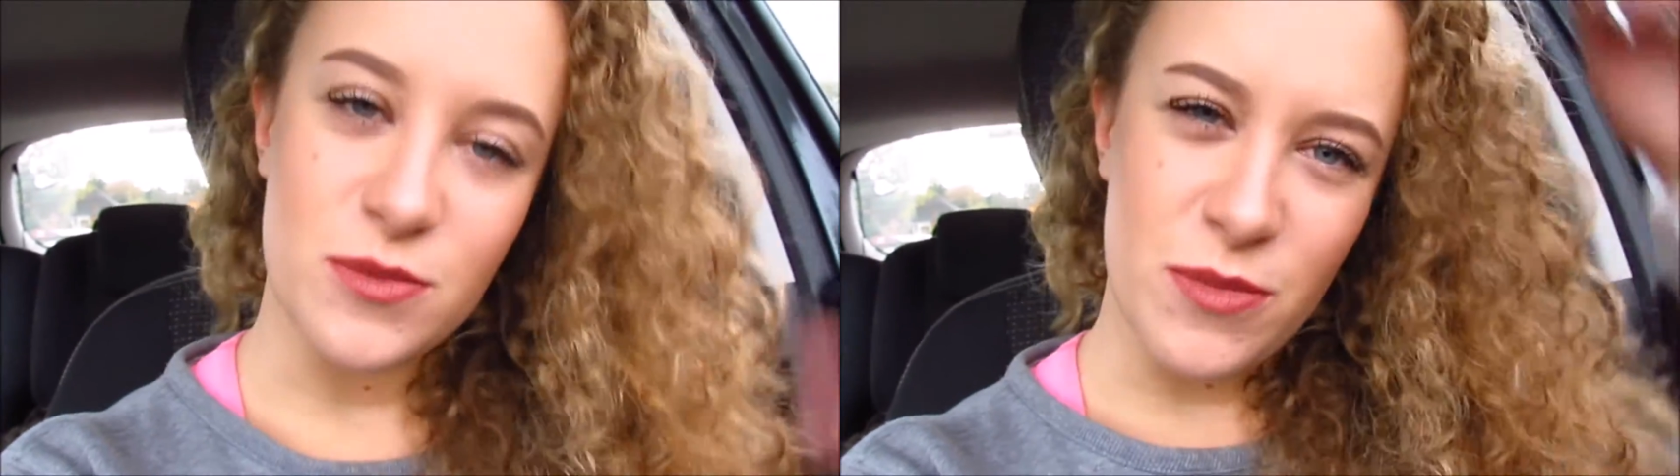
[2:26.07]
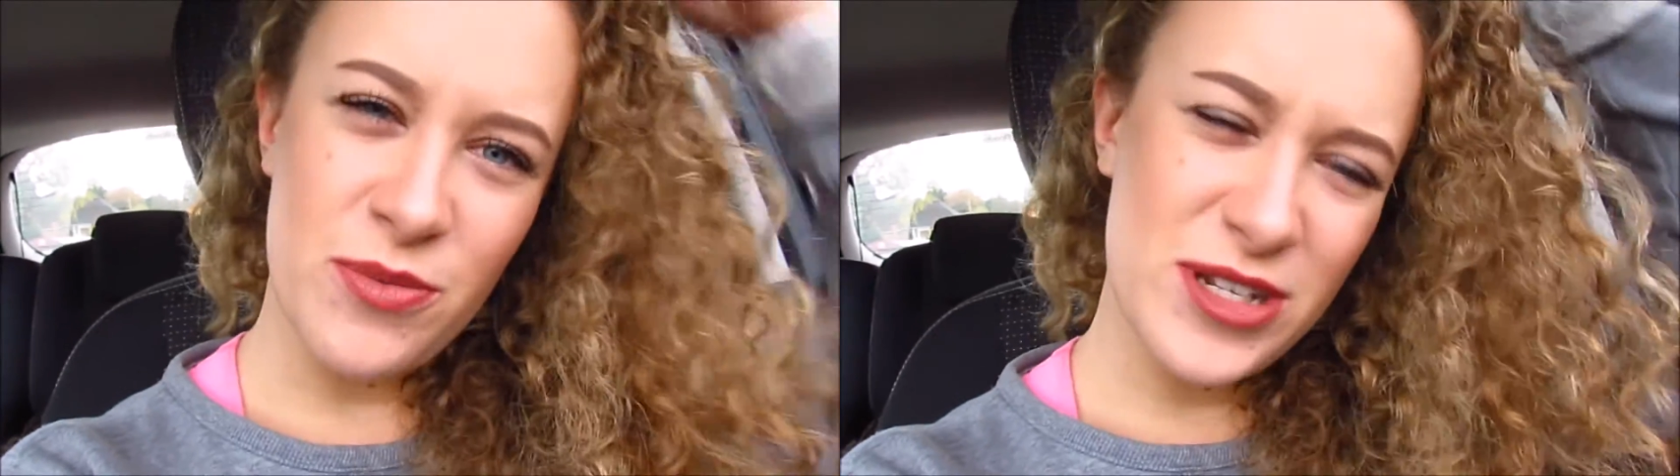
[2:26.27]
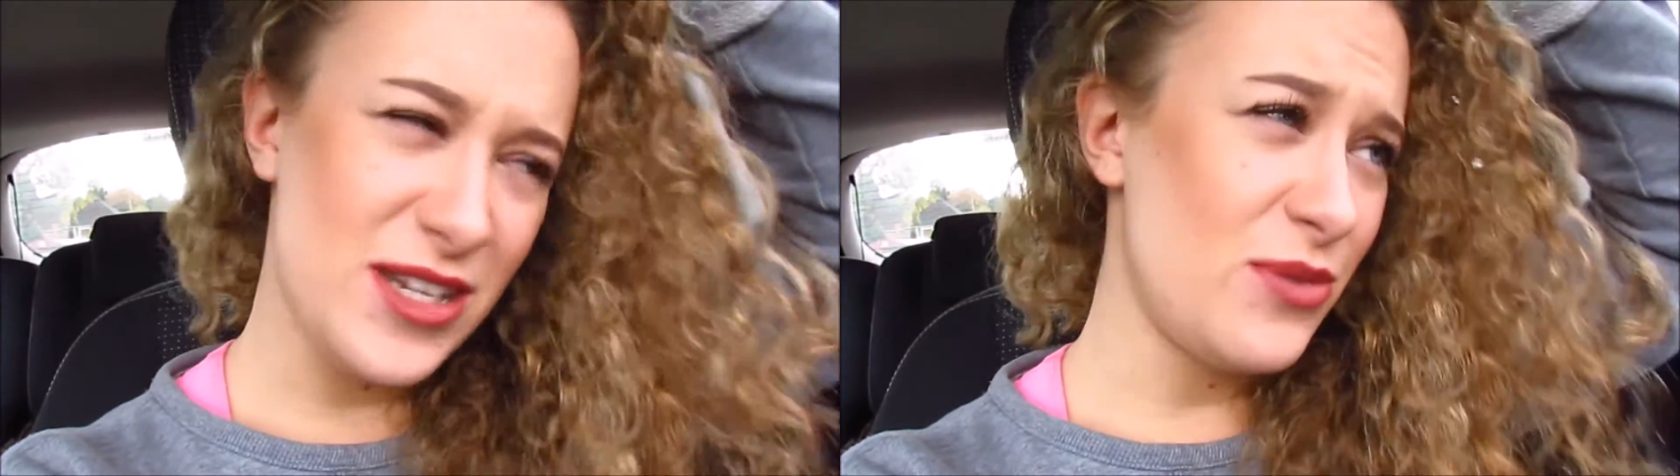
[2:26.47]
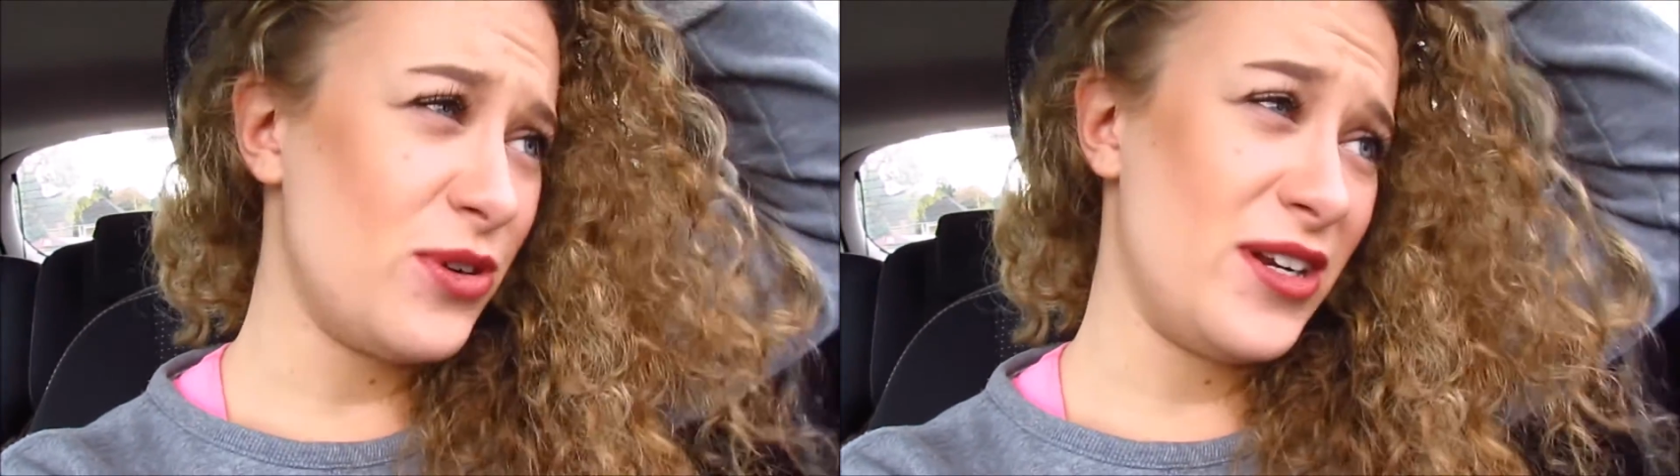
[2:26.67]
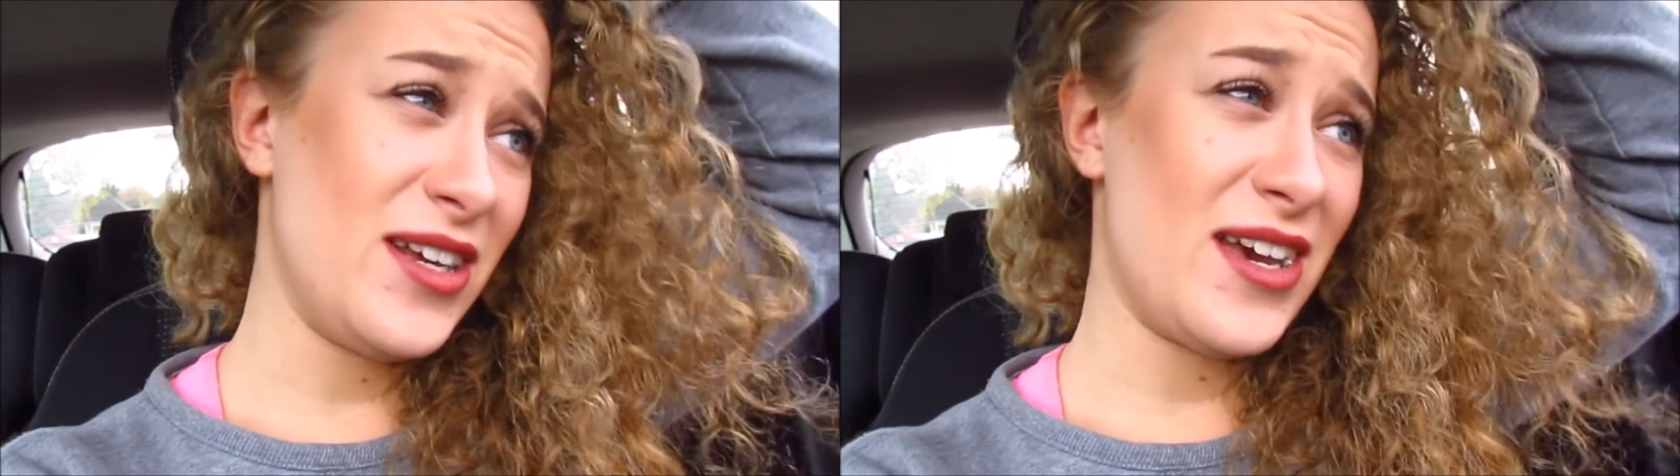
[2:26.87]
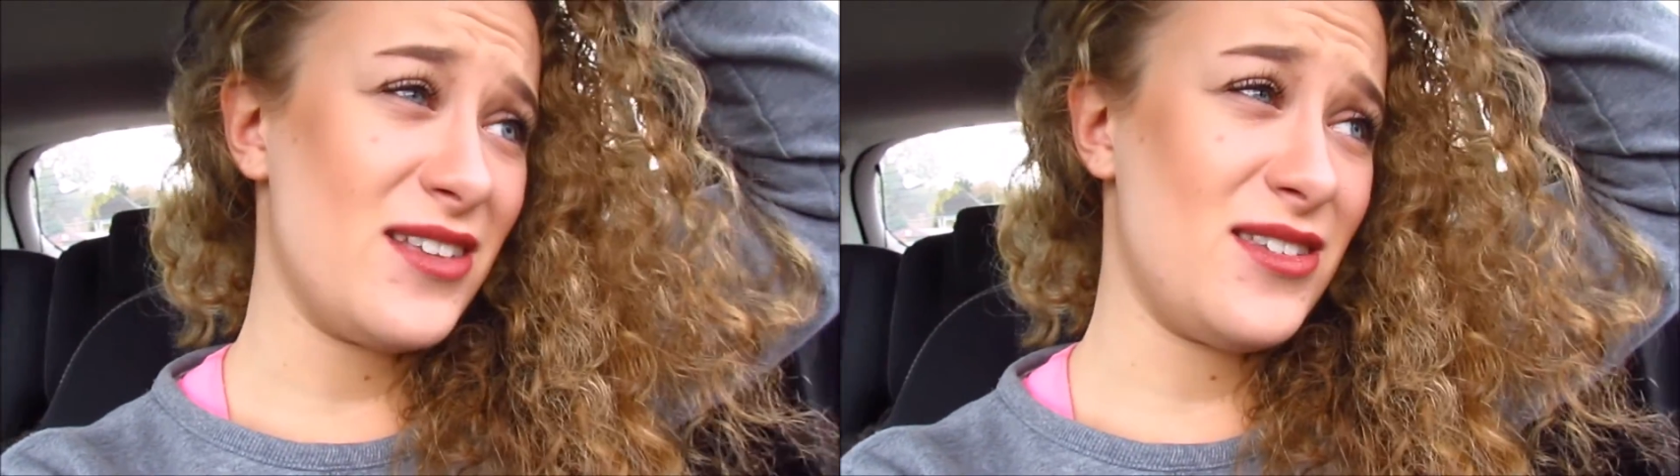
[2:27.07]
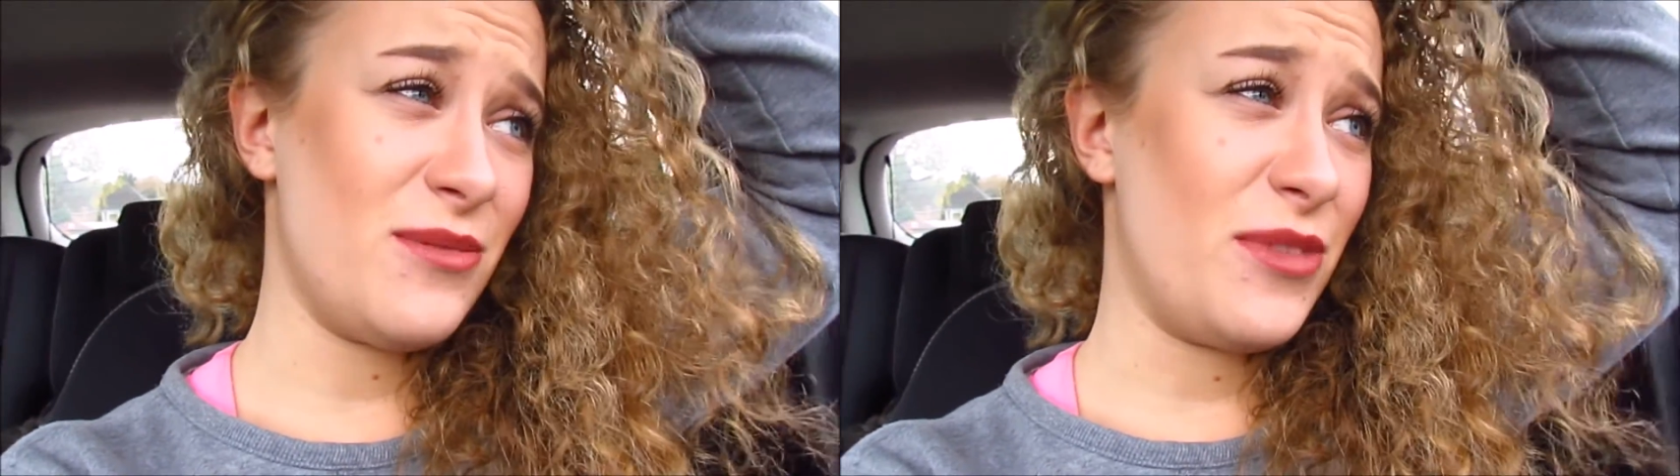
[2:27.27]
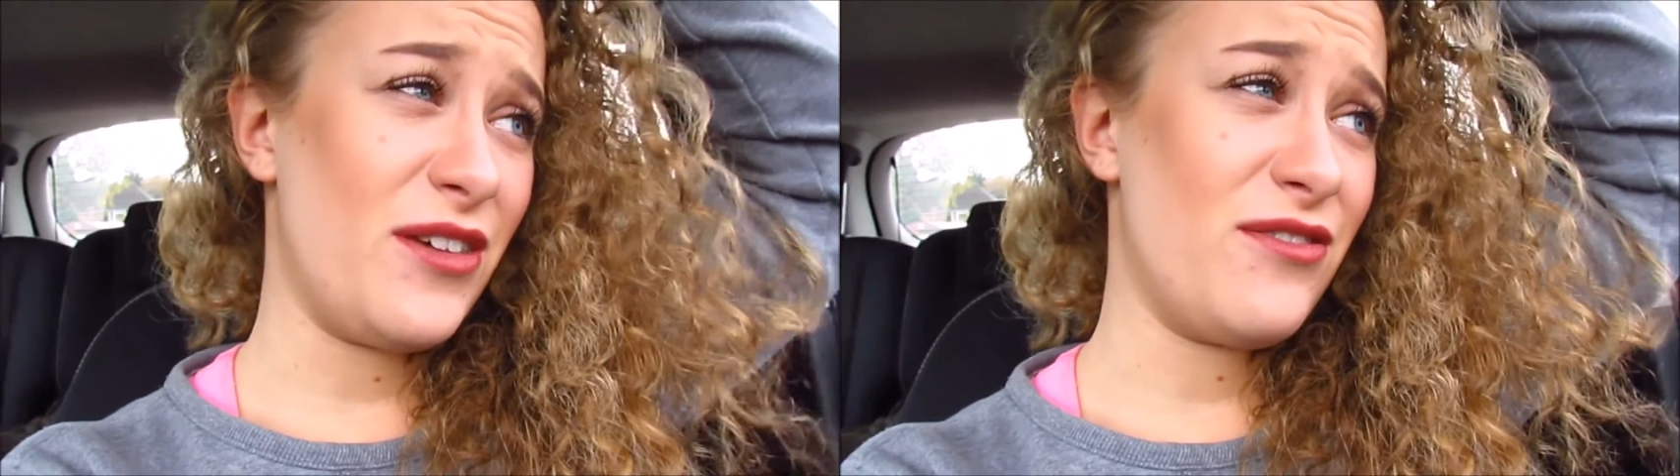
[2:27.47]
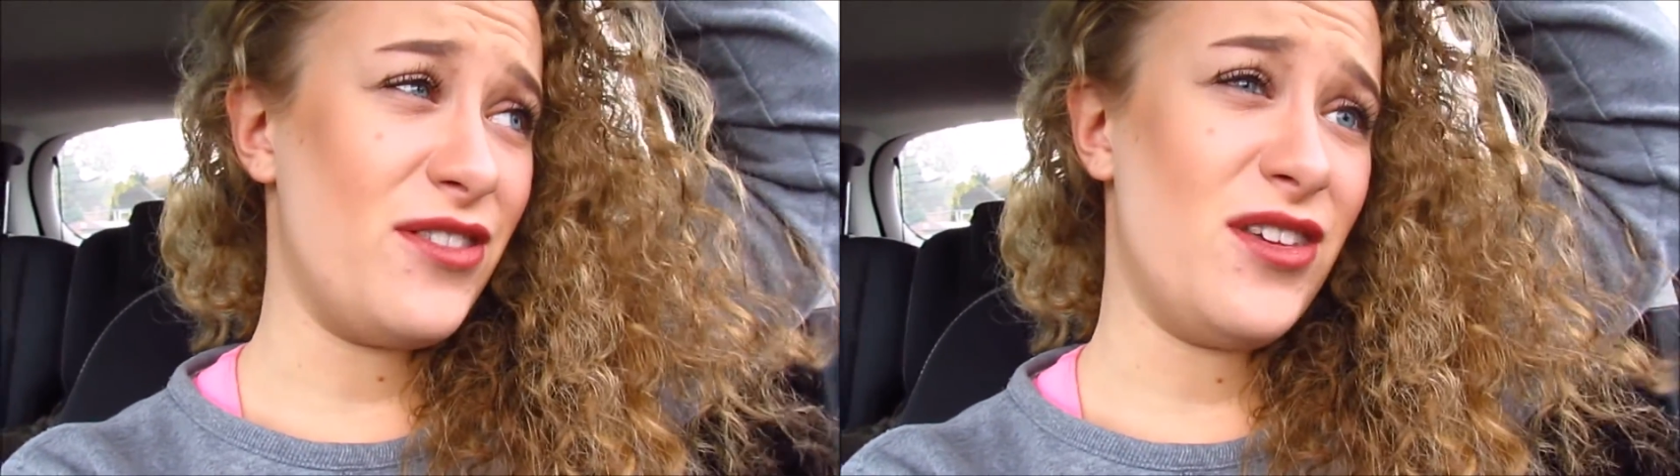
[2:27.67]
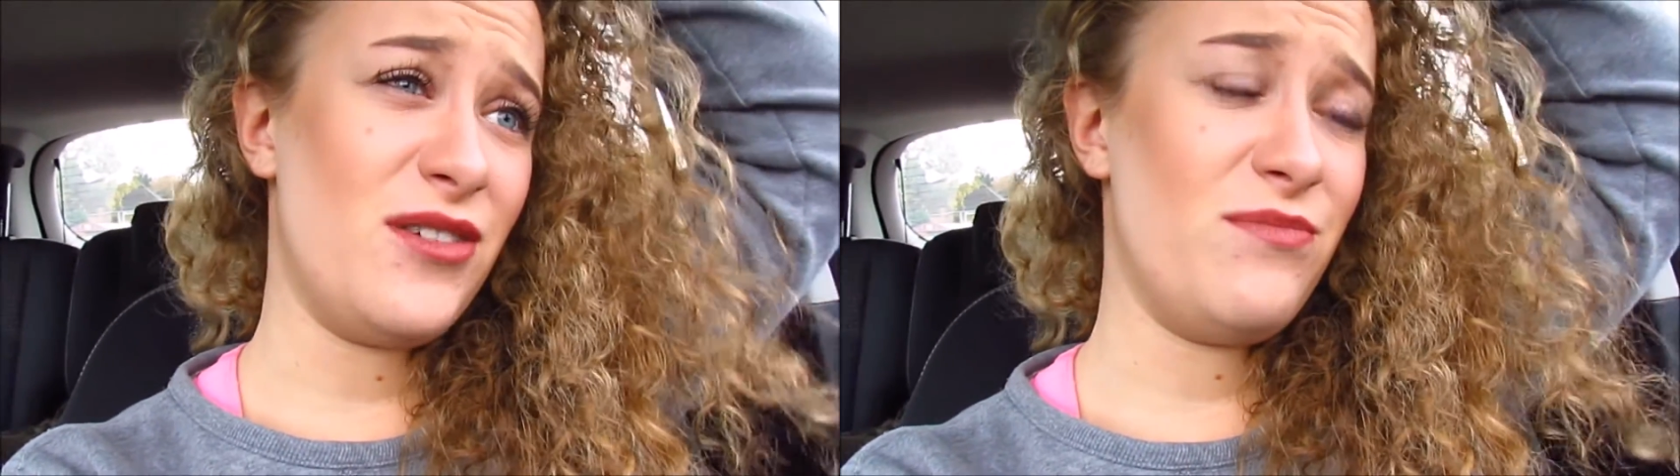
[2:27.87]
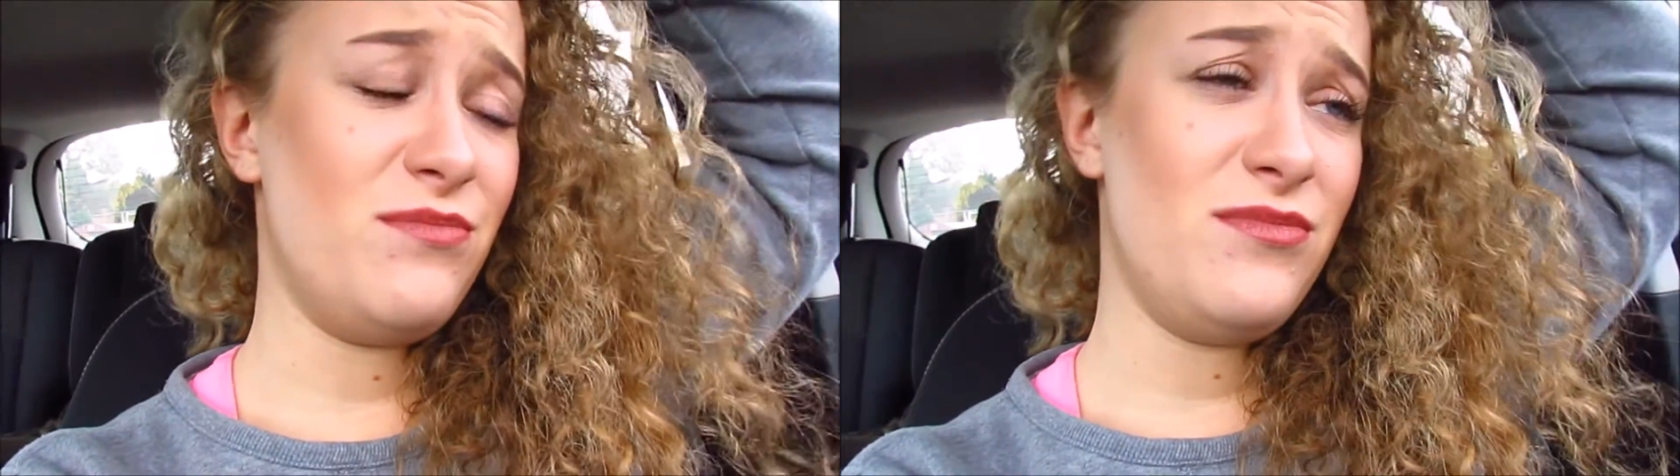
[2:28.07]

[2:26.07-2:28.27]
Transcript: Mama D wanted to get something for the